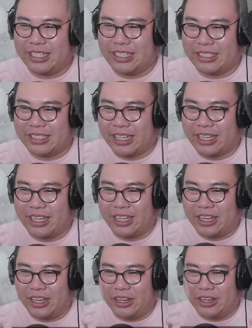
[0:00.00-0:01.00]
It's like,
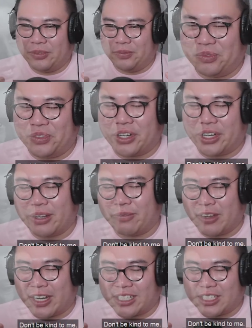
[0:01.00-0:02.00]
you're gonna
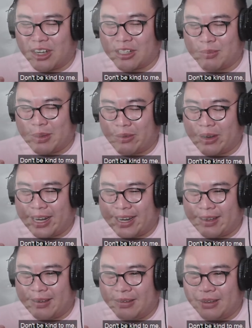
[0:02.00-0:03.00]
fucking talk to me right
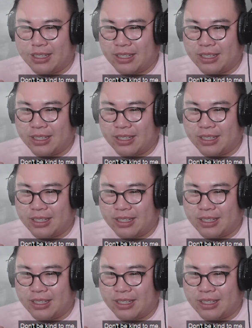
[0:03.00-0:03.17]
now?